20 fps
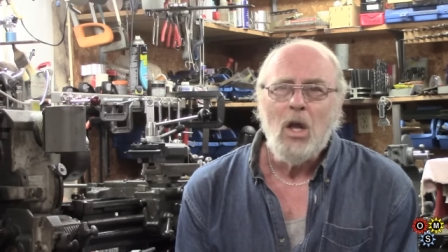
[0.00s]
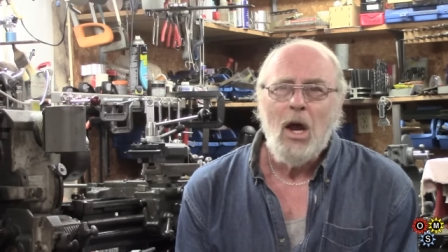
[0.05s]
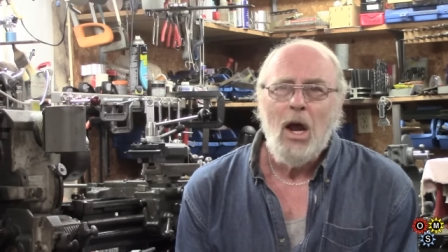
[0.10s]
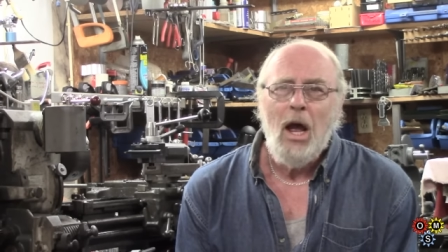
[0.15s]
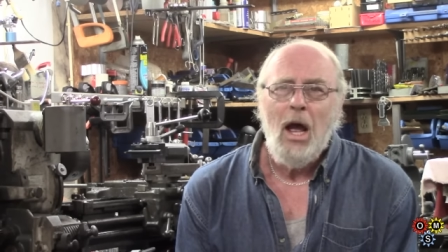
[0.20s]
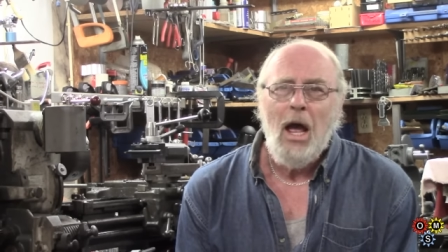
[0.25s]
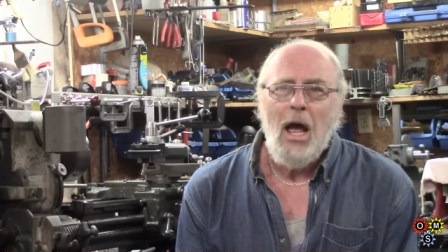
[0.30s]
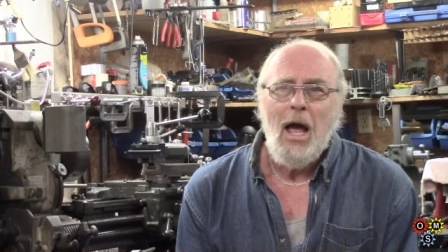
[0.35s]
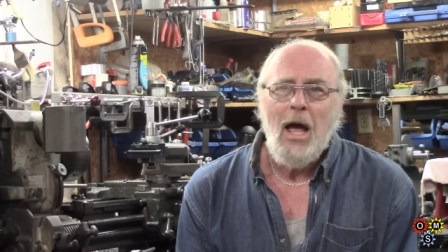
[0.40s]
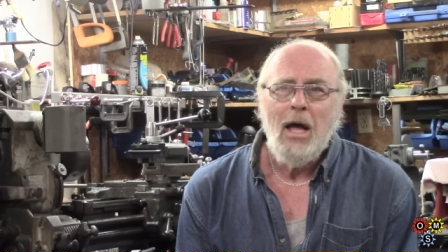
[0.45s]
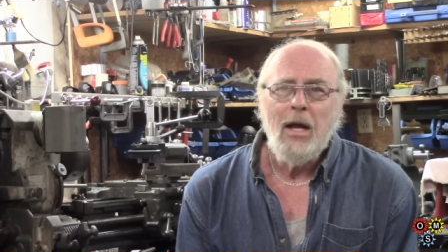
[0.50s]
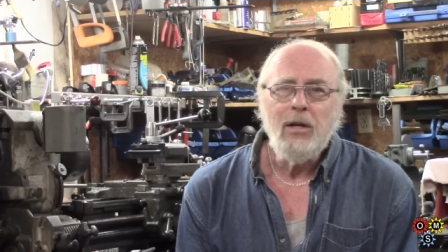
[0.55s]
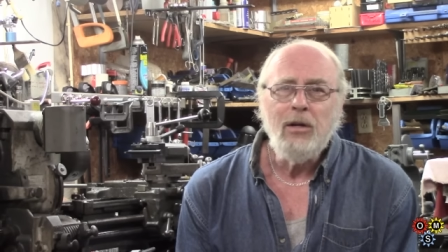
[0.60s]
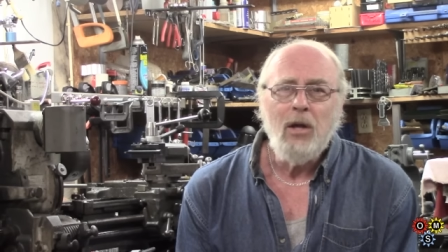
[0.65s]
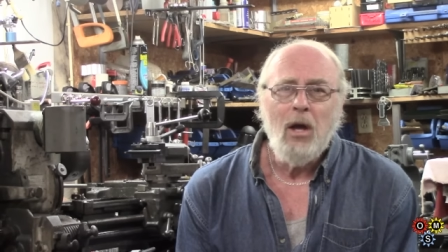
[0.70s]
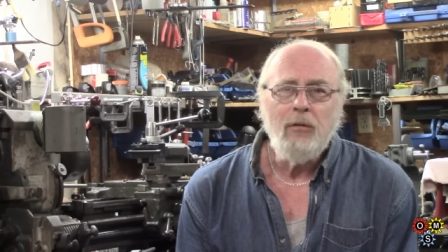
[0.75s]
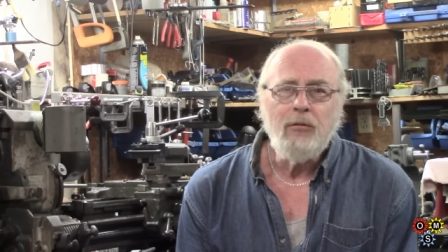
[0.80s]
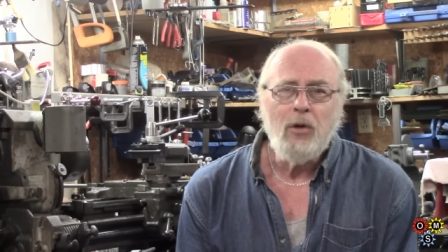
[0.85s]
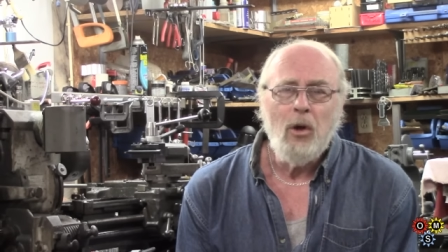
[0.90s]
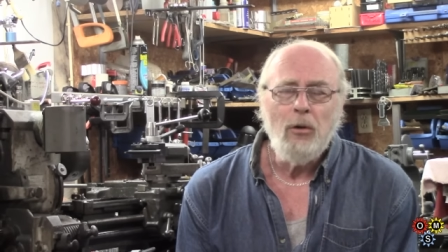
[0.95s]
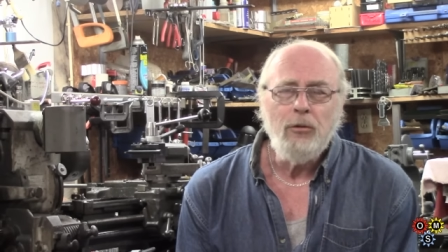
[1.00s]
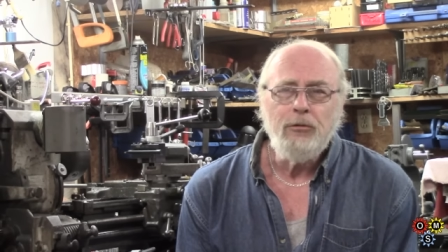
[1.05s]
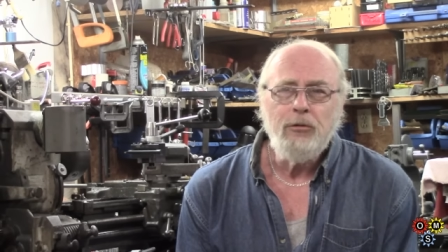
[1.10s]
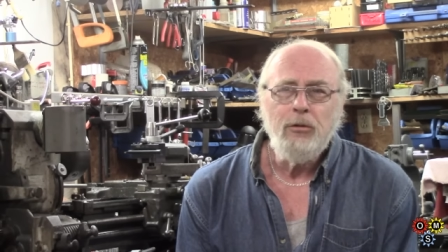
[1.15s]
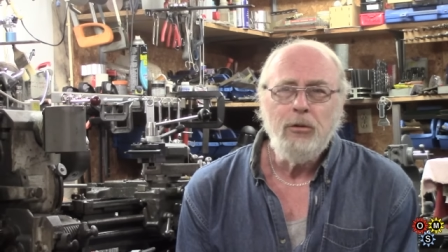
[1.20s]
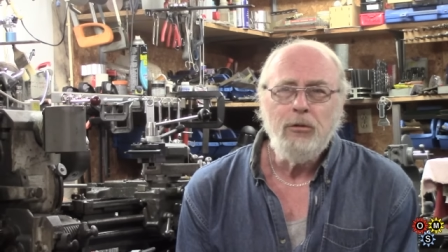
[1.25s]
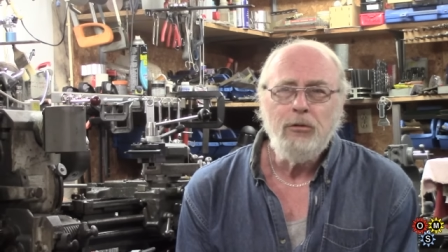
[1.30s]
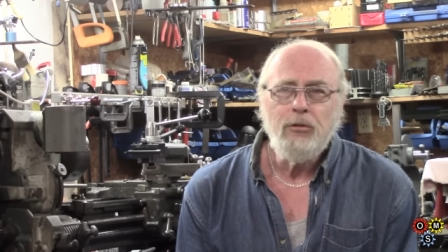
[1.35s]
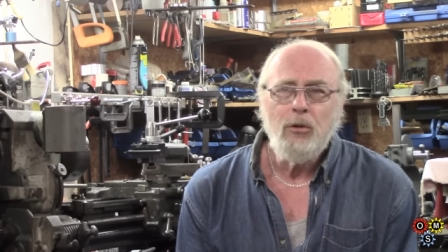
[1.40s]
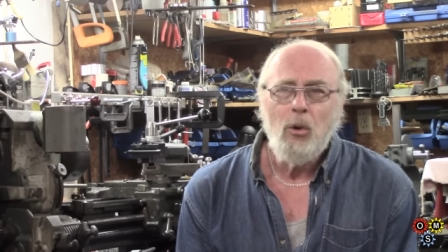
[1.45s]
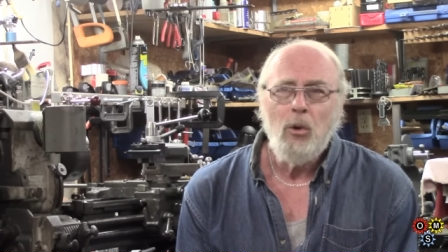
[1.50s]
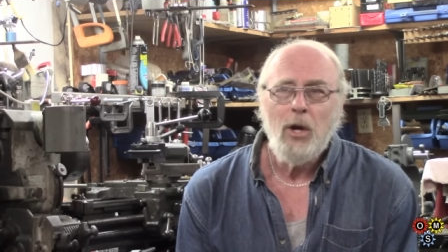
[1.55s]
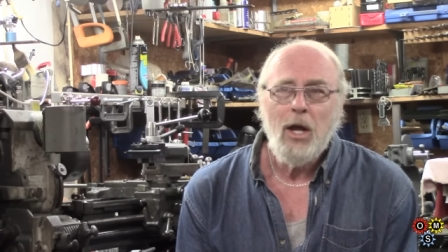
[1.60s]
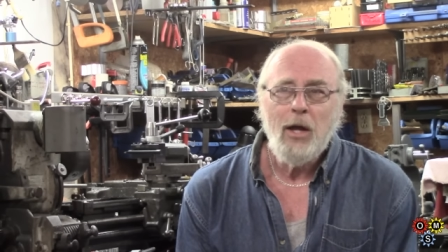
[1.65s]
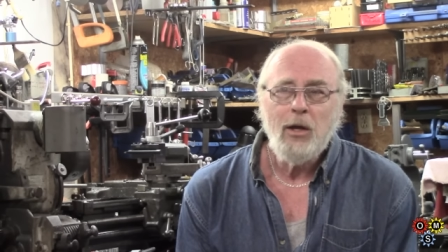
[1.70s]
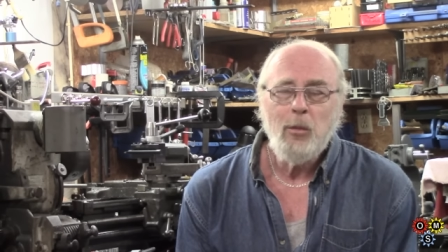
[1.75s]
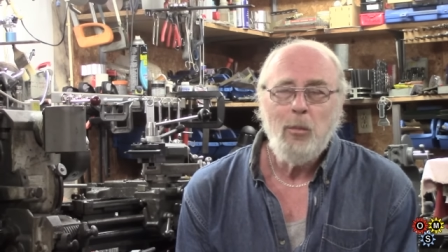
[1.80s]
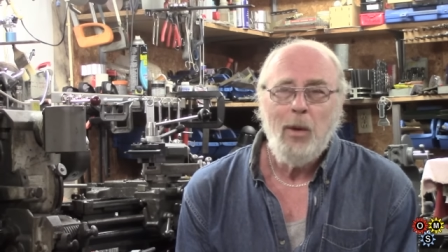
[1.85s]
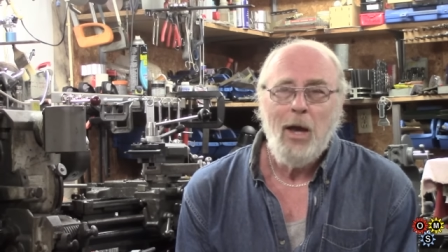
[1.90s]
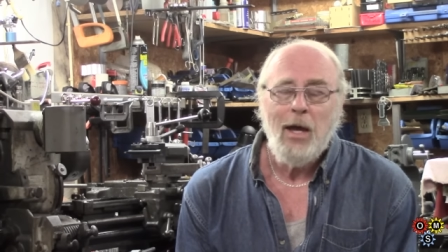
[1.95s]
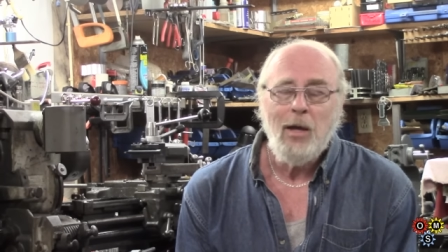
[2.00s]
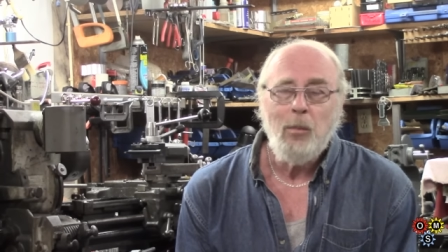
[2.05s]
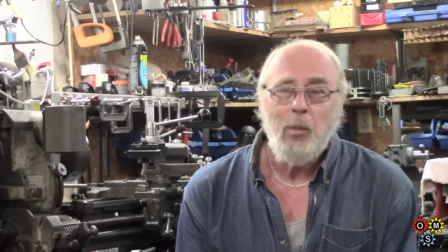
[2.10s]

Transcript: and I've got to sort out a back